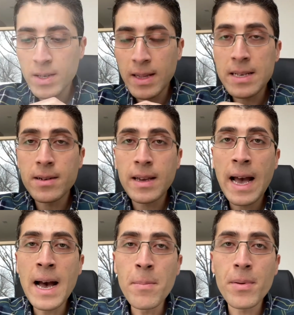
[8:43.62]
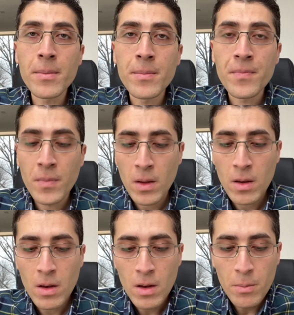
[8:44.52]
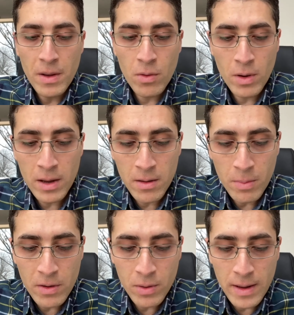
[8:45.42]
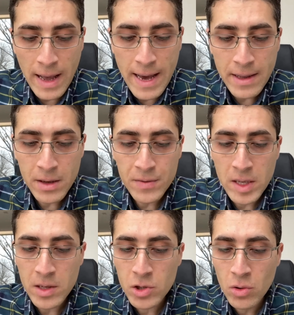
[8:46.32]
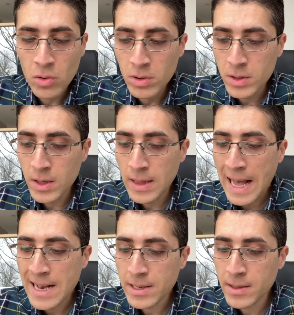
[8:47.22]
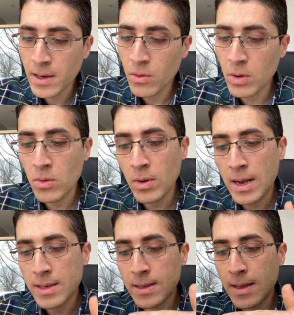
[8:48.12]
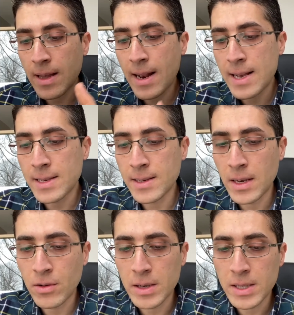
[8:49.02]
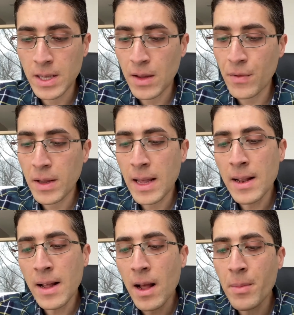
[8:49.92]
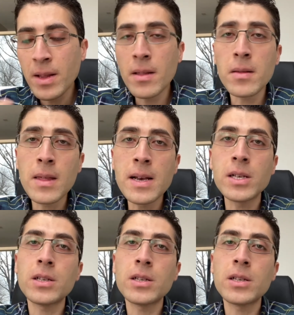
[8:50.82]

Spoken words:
lesser gap between the actives and the solds last year, whereas that has increased significantly. And I mean, things